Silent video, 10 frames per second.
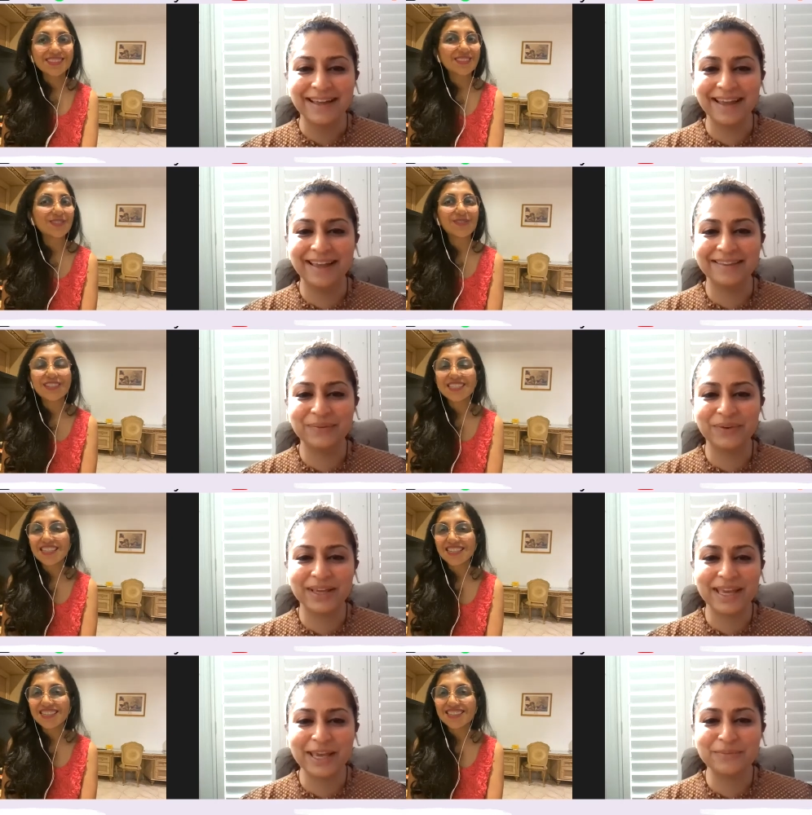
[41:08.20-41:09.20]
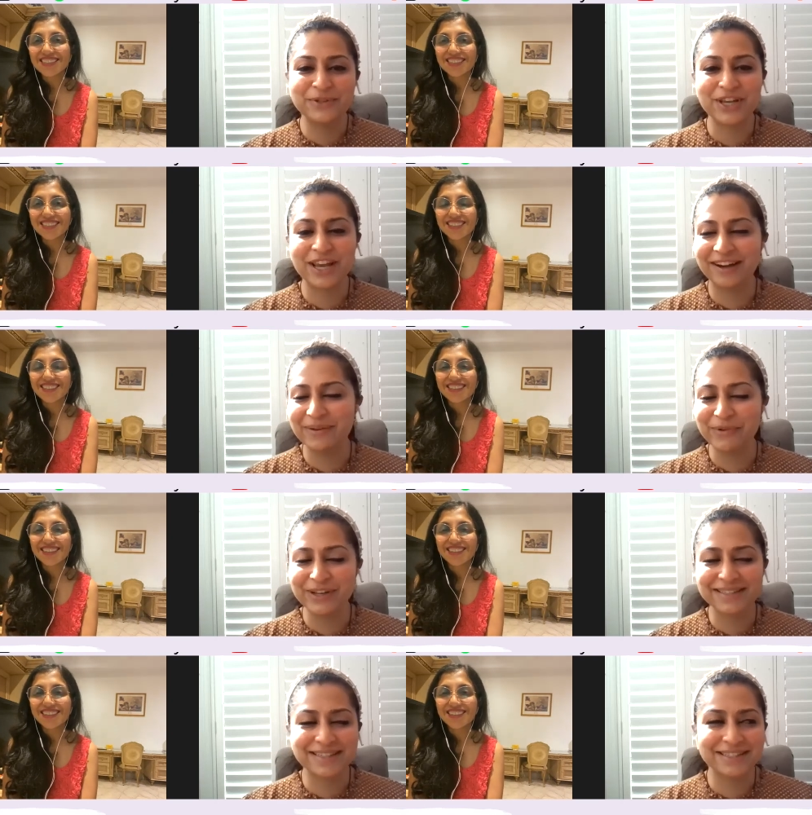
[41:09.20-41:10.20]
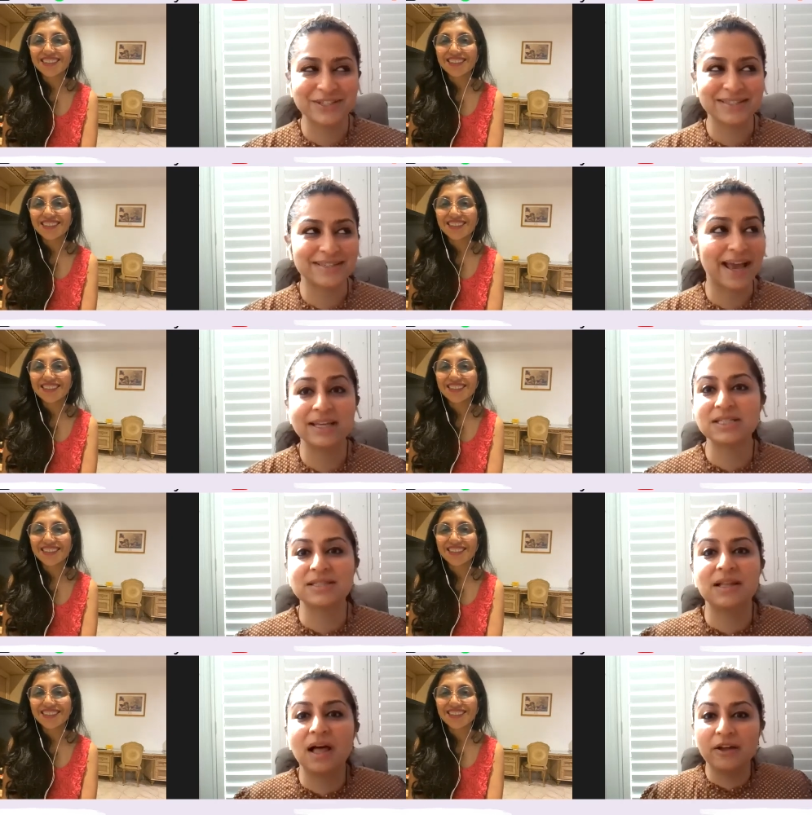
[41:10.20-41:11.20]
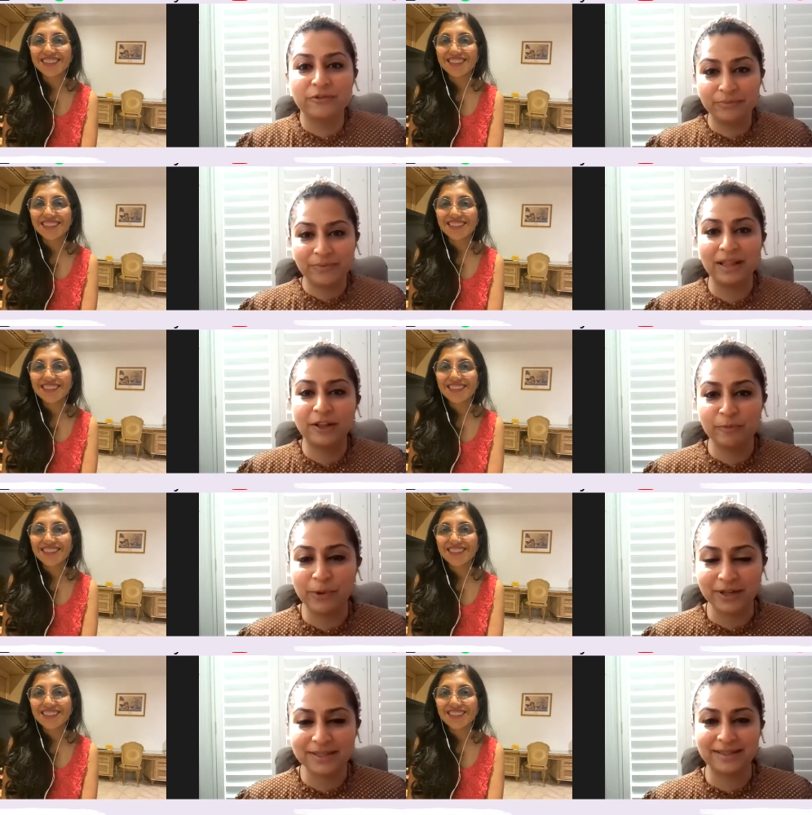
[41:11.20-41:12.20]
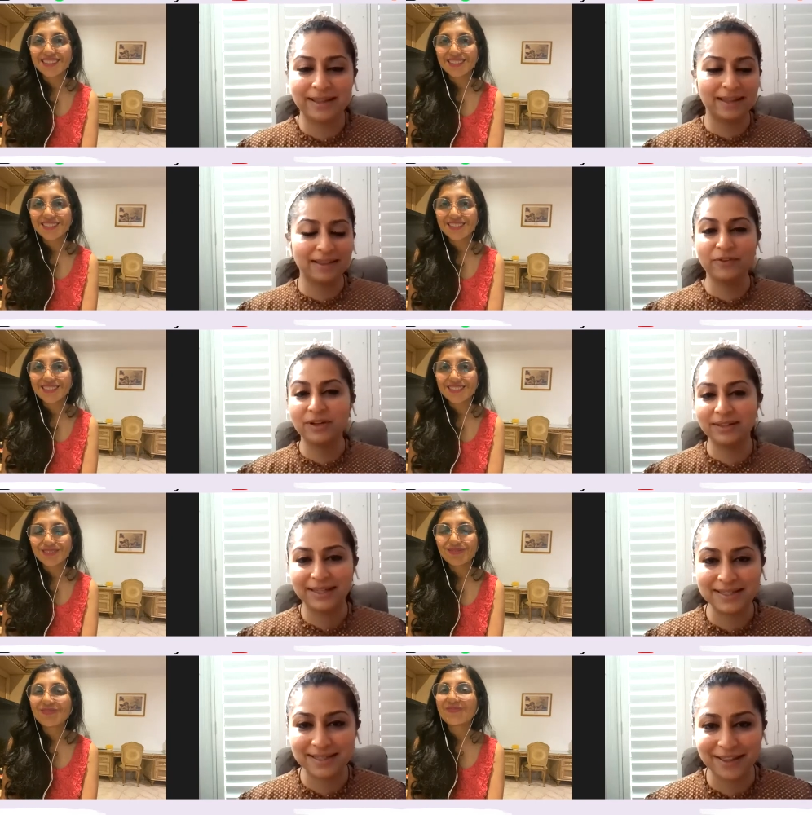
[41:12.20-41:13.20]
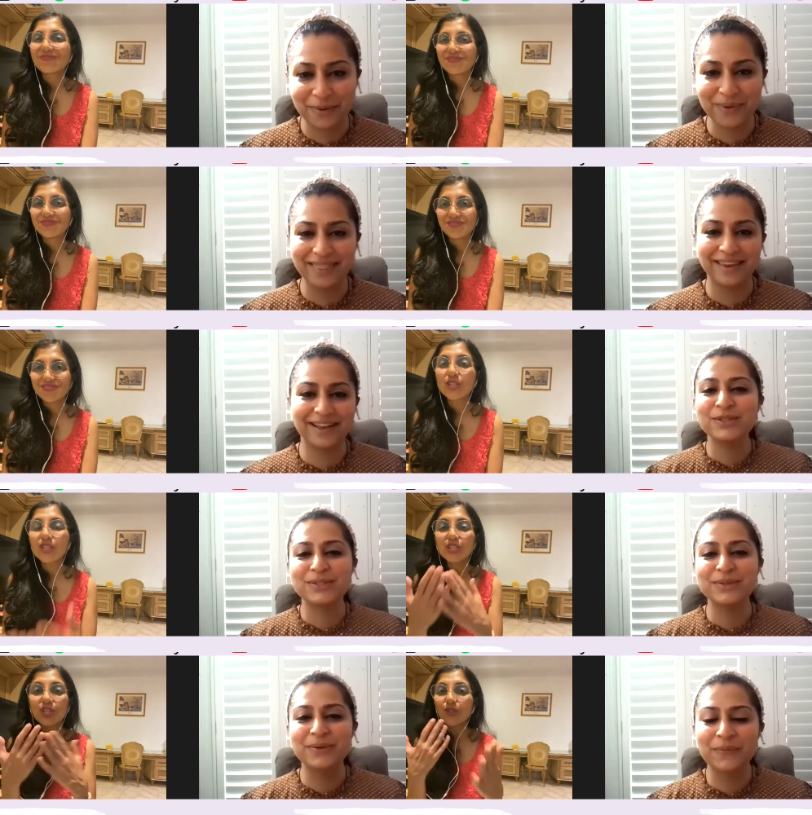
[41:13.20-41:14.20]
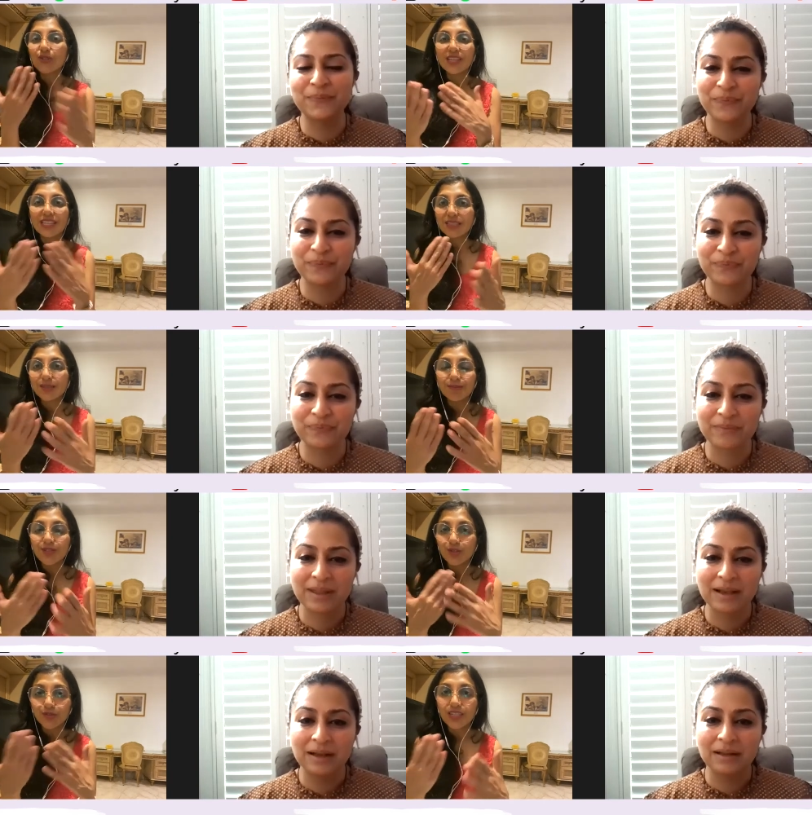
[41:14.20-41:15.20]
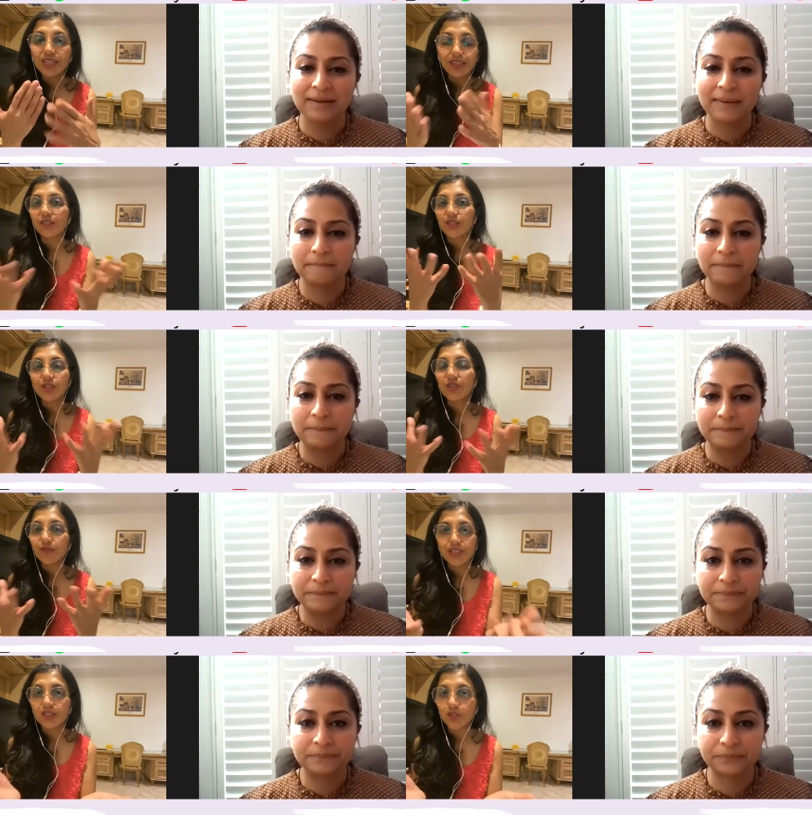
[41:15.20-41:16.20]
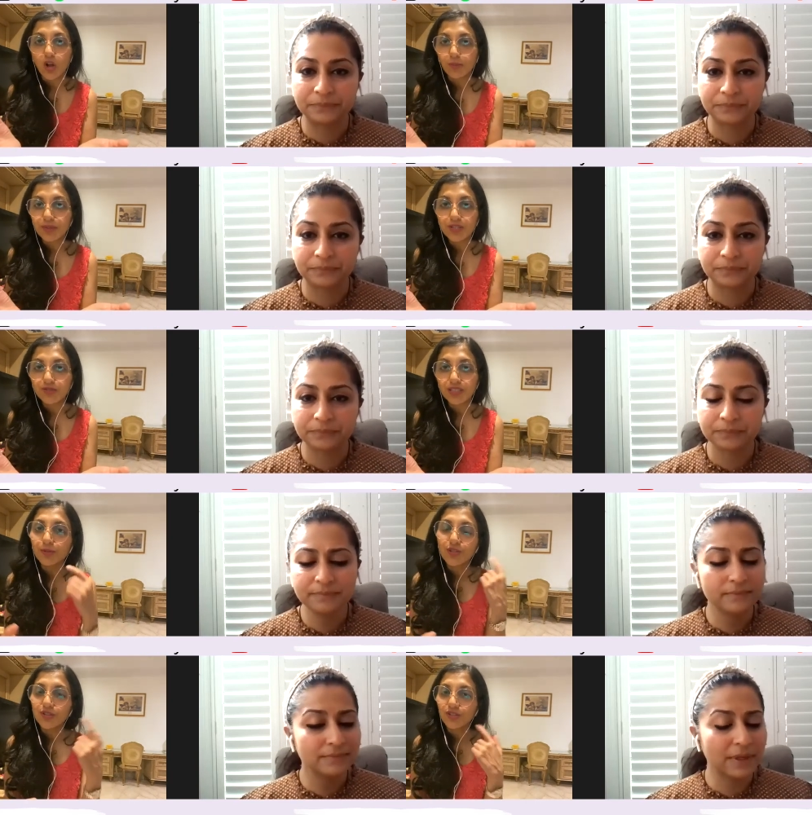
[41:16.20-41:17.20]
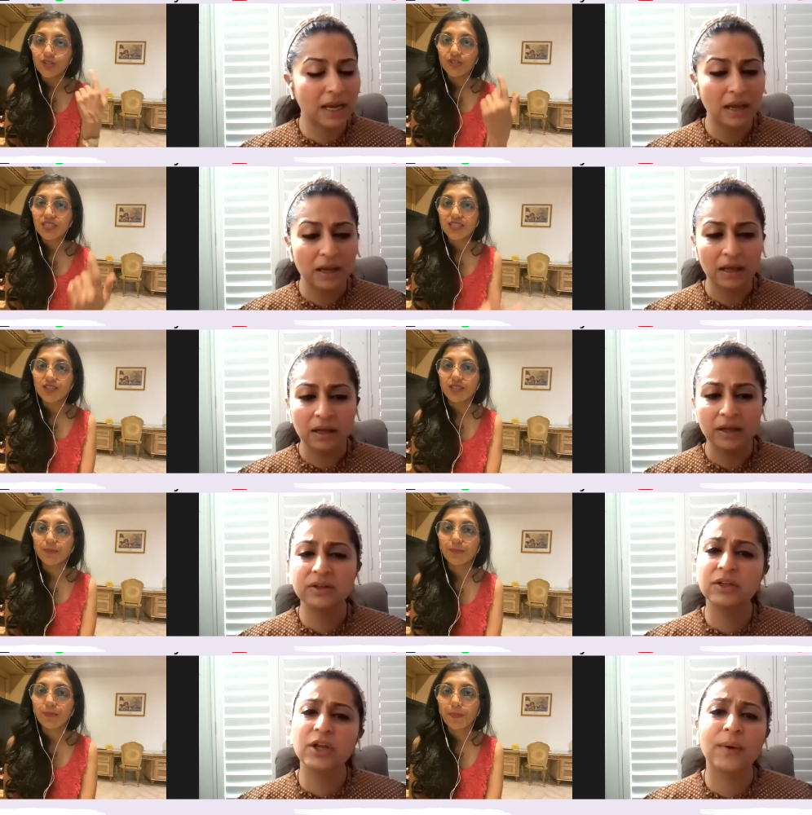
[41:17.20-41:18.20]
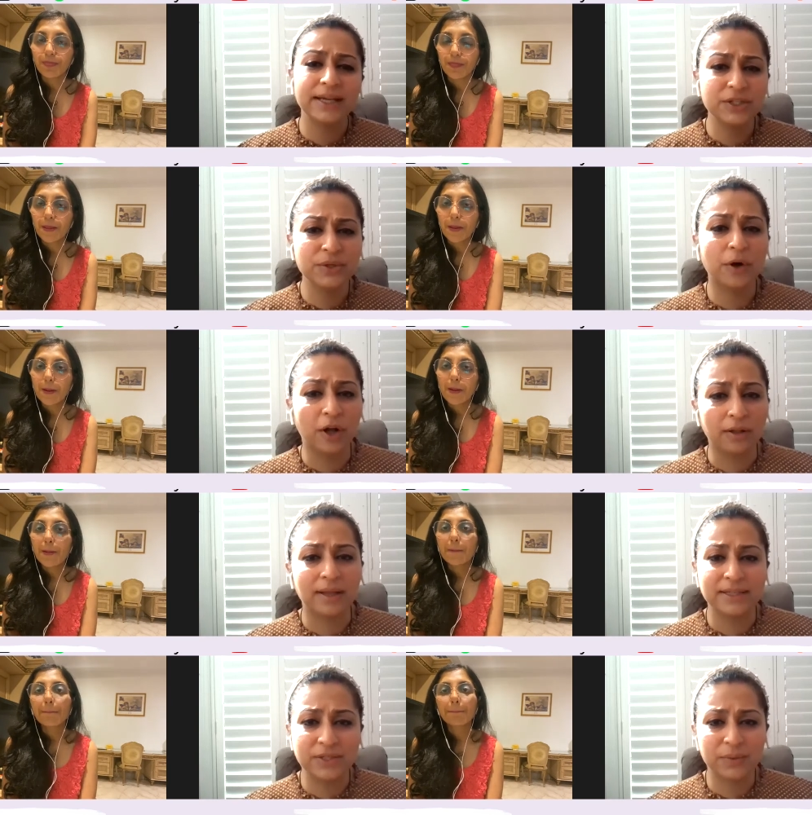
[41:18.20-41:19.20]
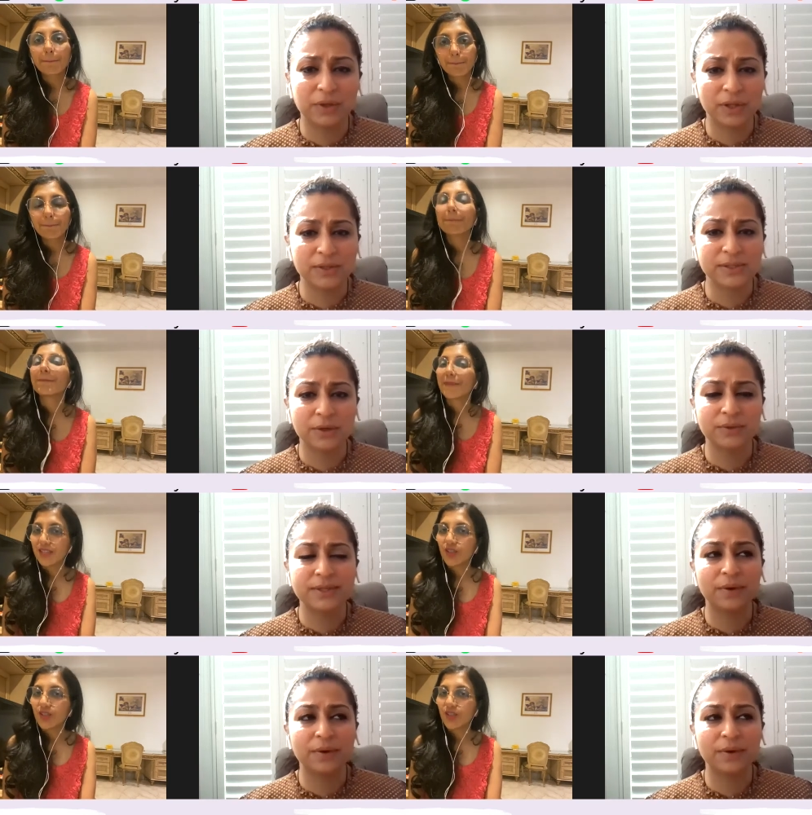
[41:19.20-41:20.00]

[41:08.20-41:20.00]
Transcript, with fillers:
Speaker 1: And Fantastic. then we keep sharing books. And just, I just love, I love books. And then I love collecting them. And then I'll. Do you
Speaker 2: read them? Do you read, uh, like, do you need physical copy to read them or do you listen to them?
Speaker 1: No, I do all. I do all also. So,